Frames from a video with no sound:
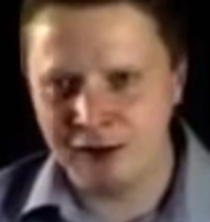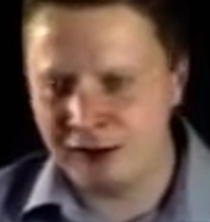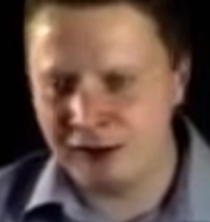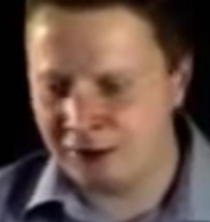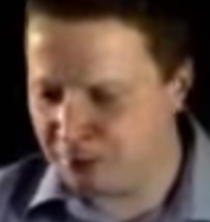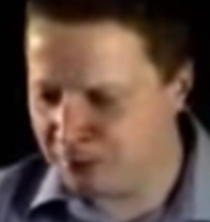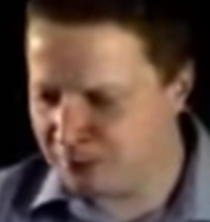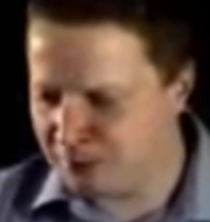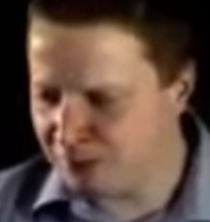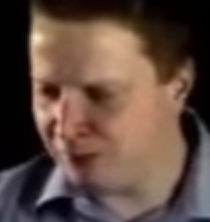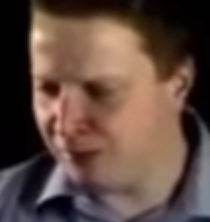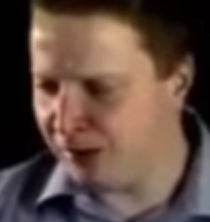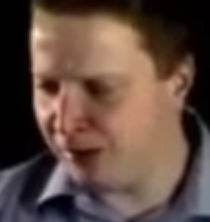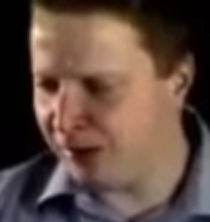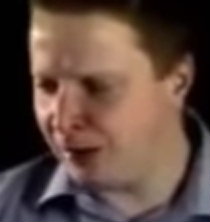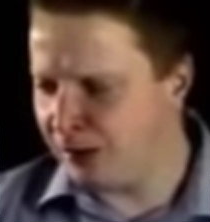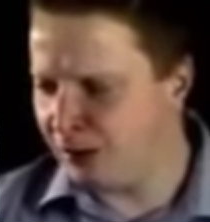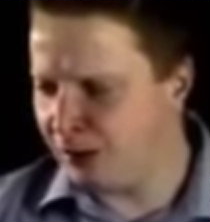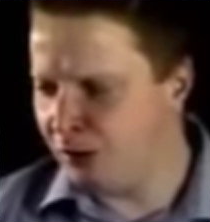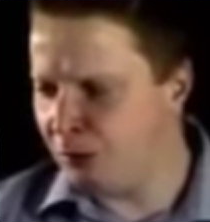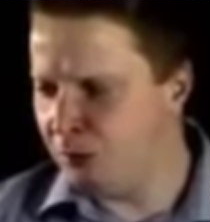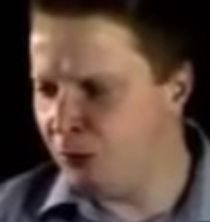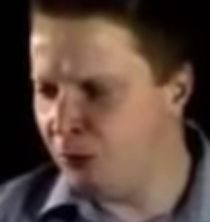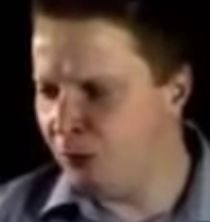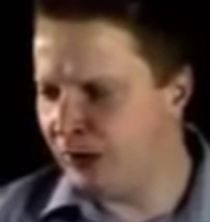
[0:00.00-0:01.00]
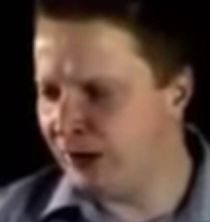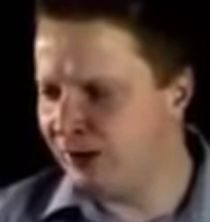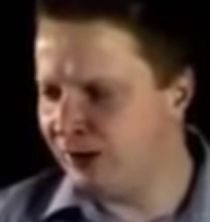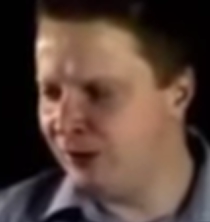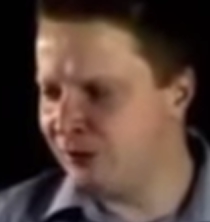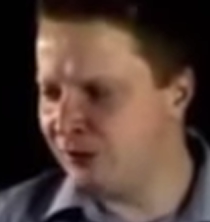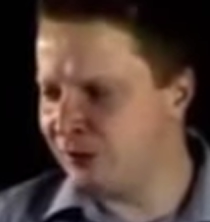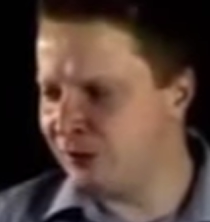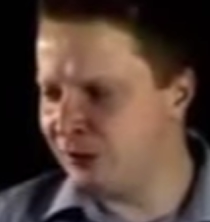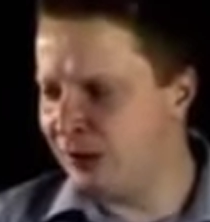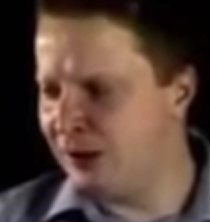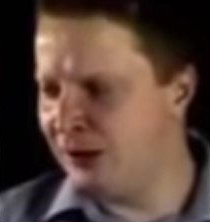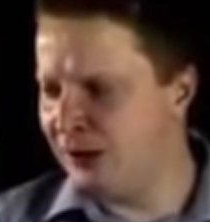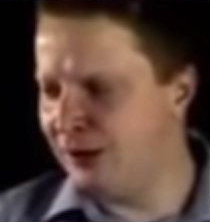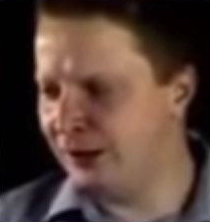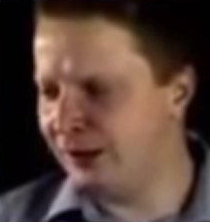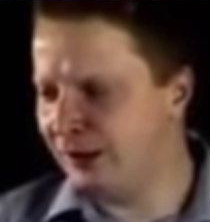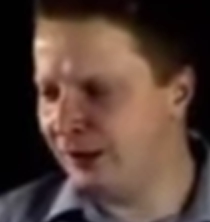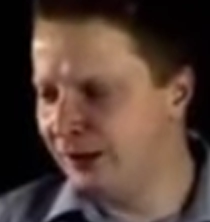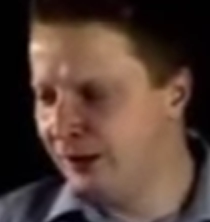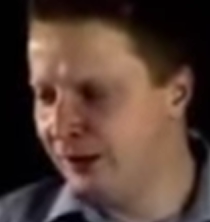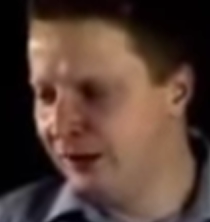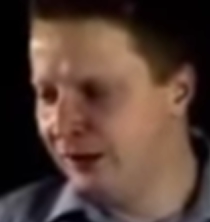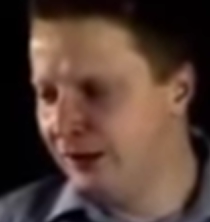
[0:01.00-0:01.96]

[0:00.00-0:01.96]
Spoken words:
That would make it a lot more entertaining.